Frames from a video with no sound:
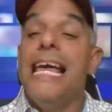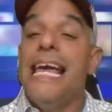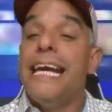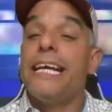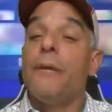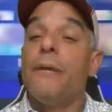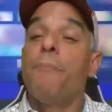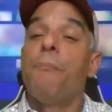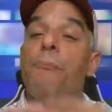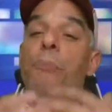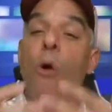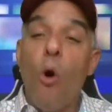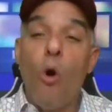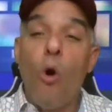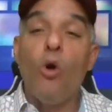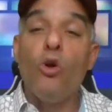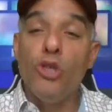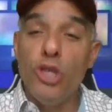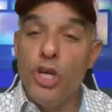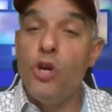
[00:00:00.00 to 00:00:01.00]
It could
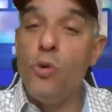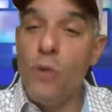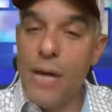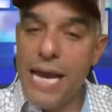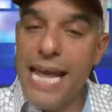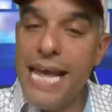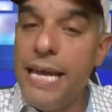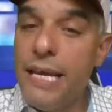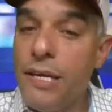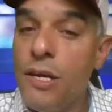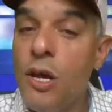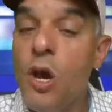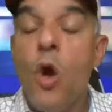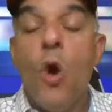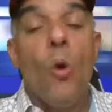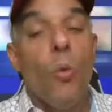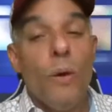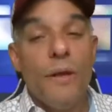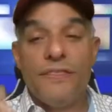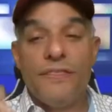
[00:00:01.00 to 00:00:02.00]
pull you in
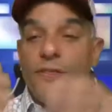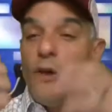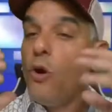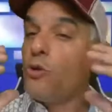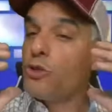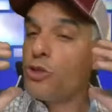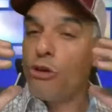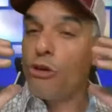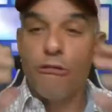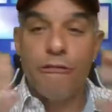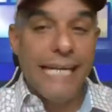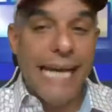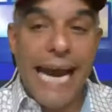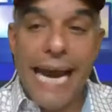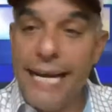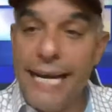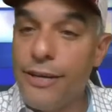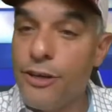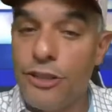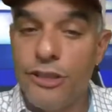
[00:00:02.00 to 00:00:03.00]
with those
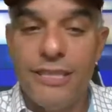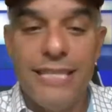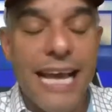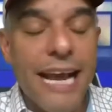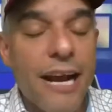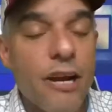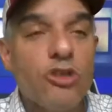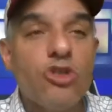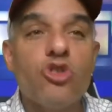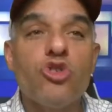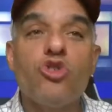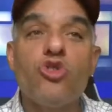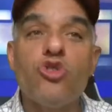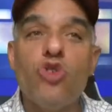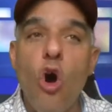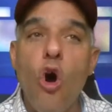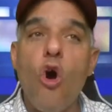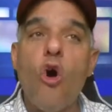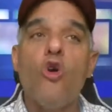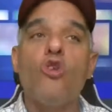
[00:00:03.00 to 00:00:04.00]
creators. They are
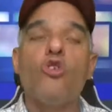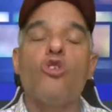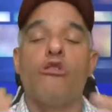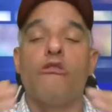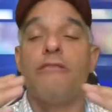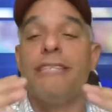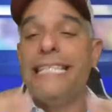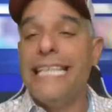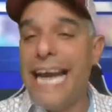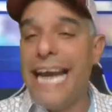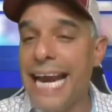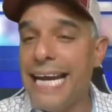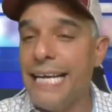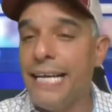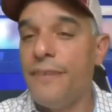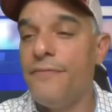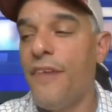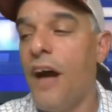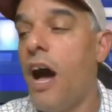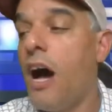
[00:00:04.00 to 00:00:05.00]
so
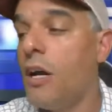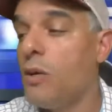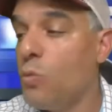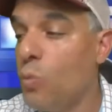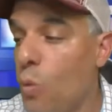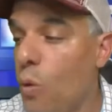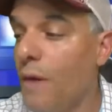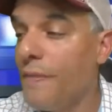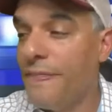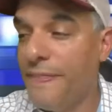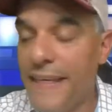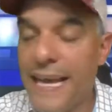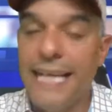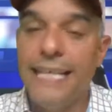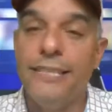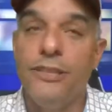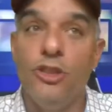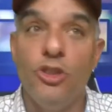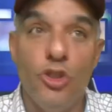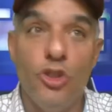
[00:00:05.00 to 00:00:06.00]
creative on what
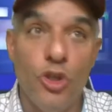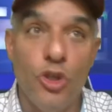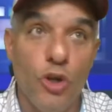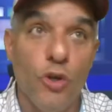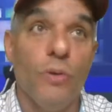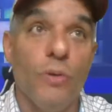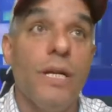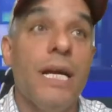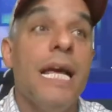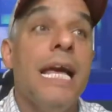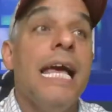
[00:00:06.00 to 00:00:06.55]
they do.